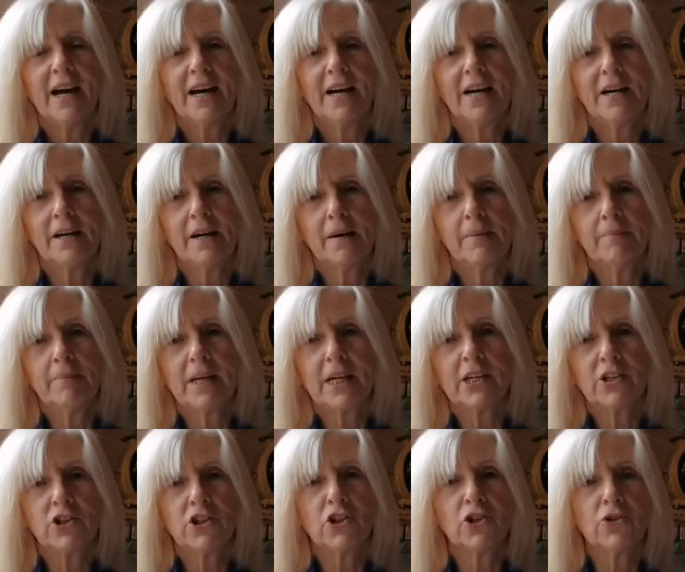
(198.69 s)
um,
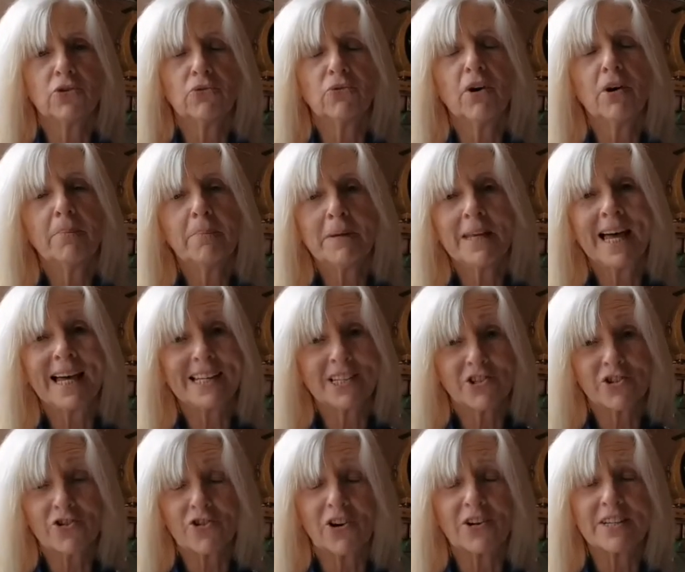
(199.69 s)
in Europe
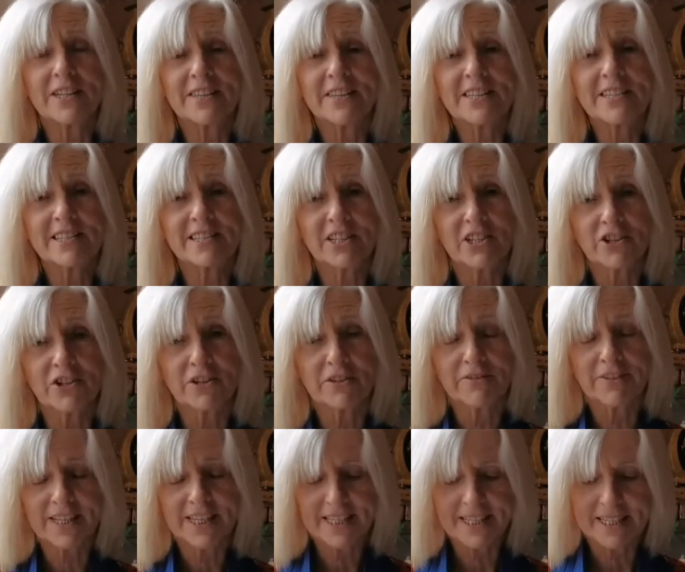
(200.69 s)
later on in the
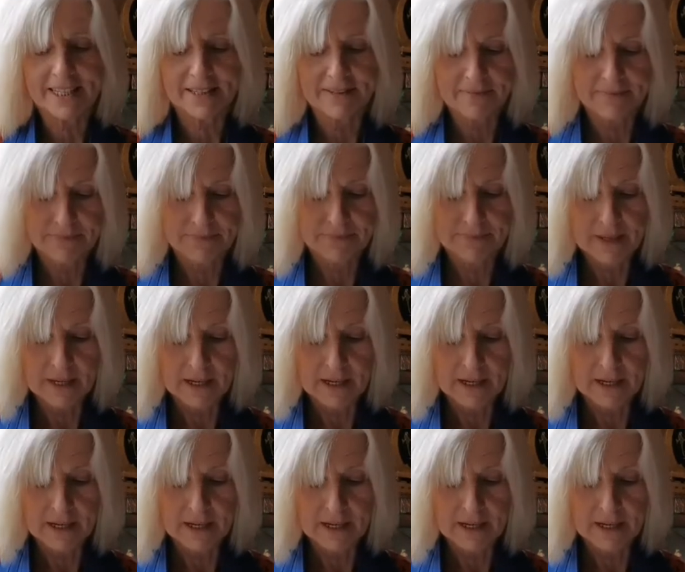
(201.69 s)
service.